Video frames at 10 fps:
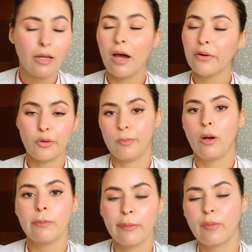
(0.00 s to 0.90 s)
I know you're
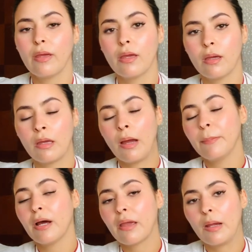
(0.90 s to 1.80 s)
probably thinking I'm
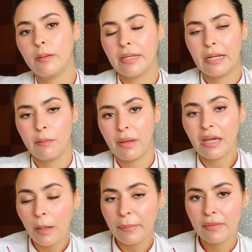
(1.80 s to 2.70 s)
not carrying any
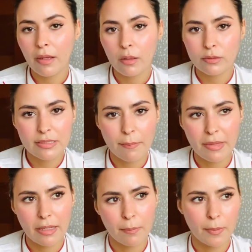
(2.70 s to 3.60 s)
makeup in there or
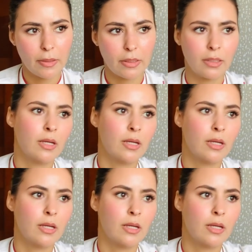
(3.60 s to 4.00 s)
something, but